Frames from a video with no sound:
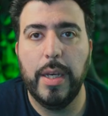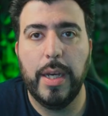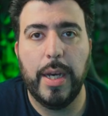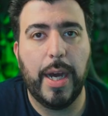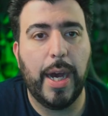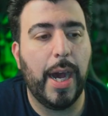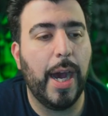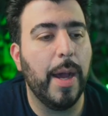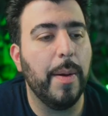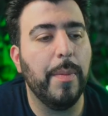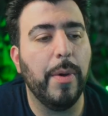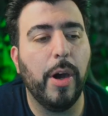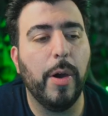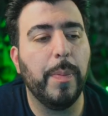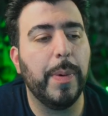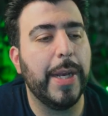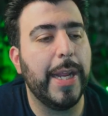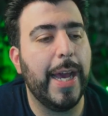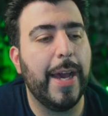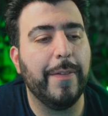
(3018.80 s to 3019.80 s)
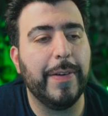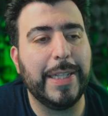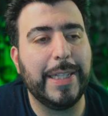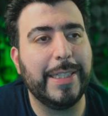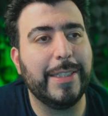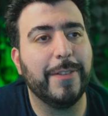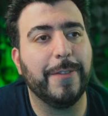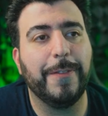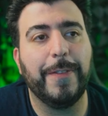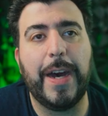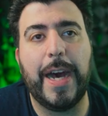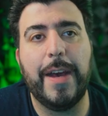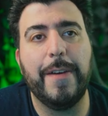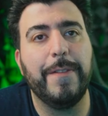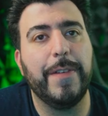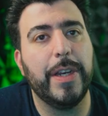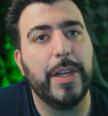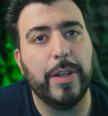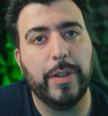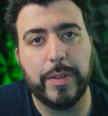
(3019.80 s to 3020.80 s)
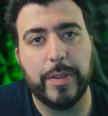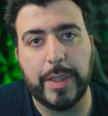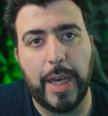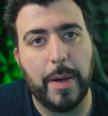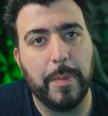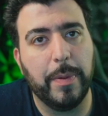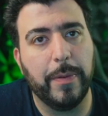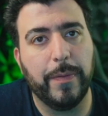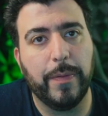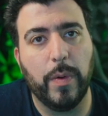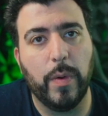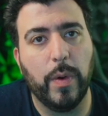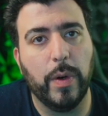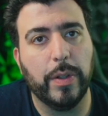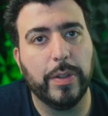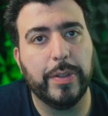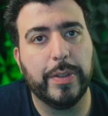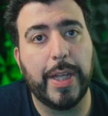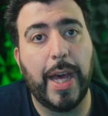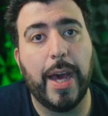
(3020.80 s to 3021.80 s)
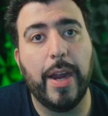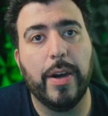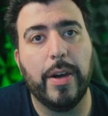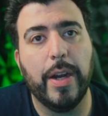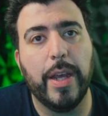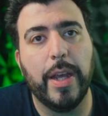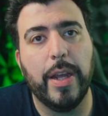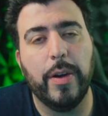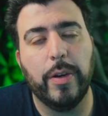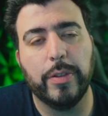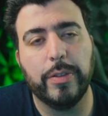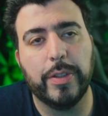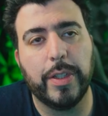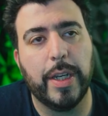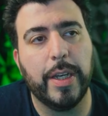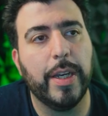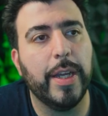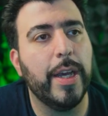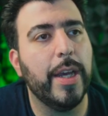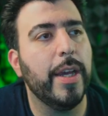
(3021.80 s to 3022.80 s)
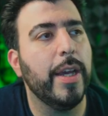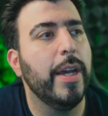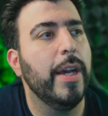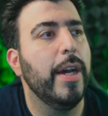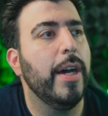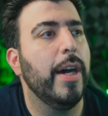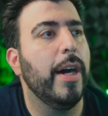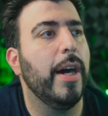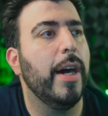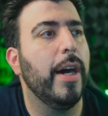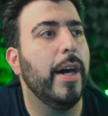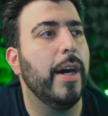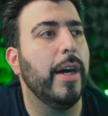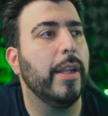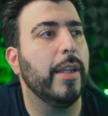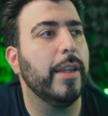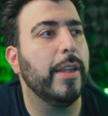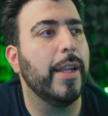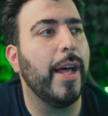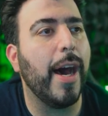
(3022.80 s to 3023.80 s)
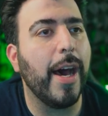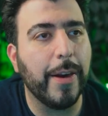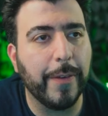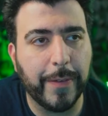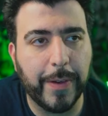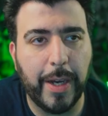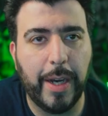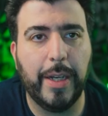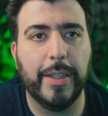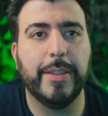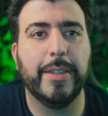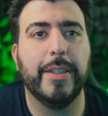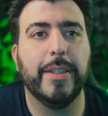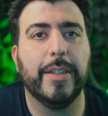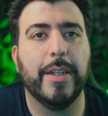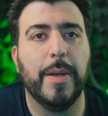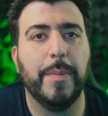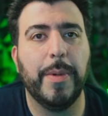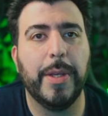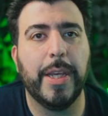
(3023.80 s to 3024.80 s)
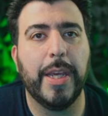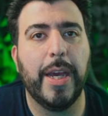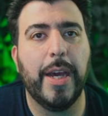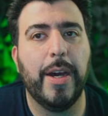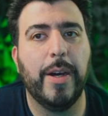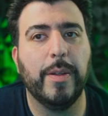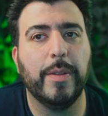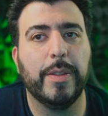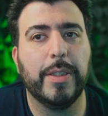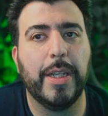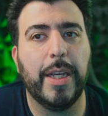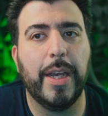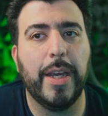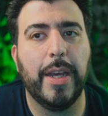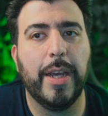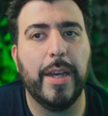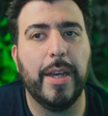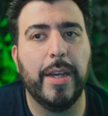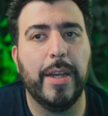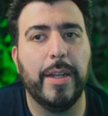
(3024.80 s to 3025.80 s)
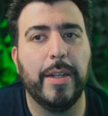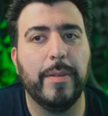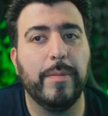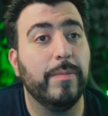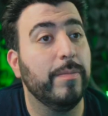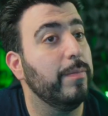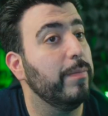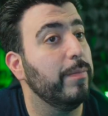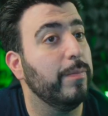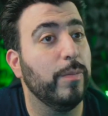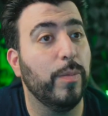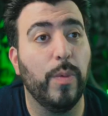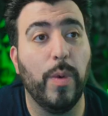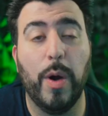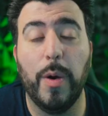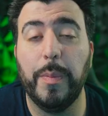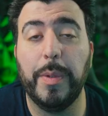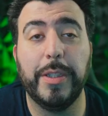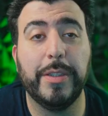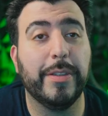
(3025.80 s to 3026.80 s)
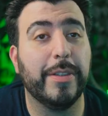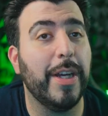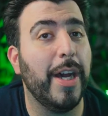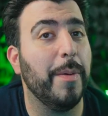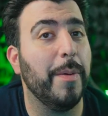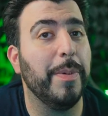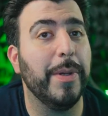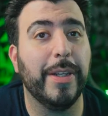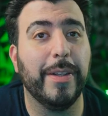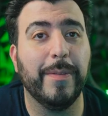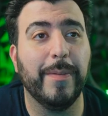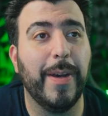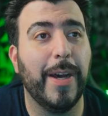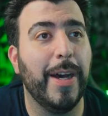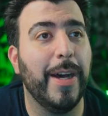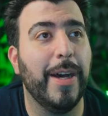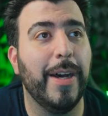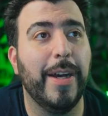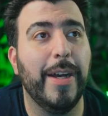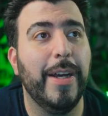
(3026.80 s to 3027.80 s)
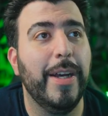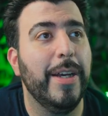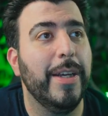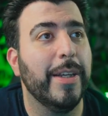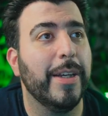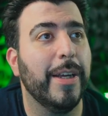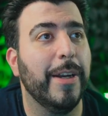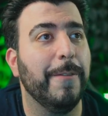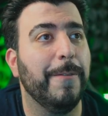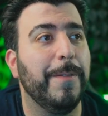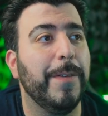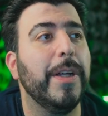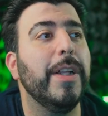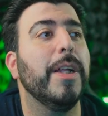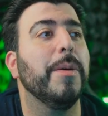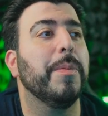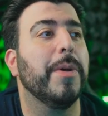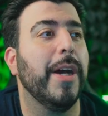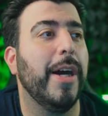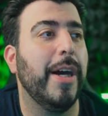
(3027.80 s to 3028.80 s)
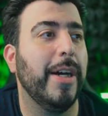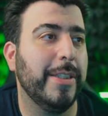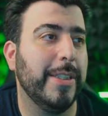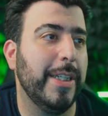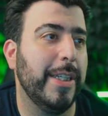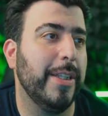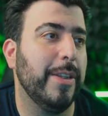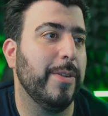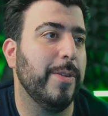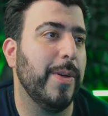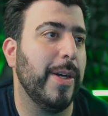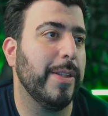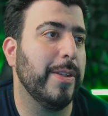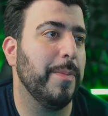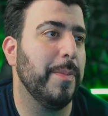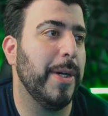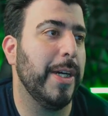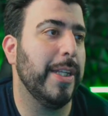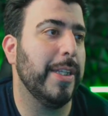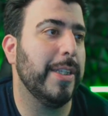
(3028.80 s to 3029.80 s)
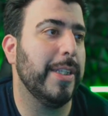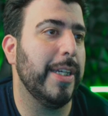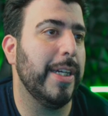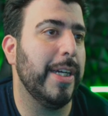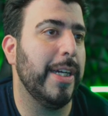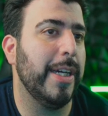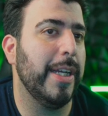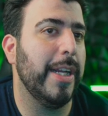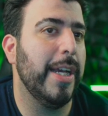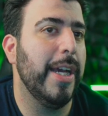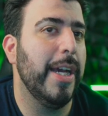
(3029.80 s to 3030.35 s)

I'm hoping to have at least five videos out before Saturday or Sunday. A uh, lot of content coming out and won't be stopping. Uh, gonna fill up content throughout the month and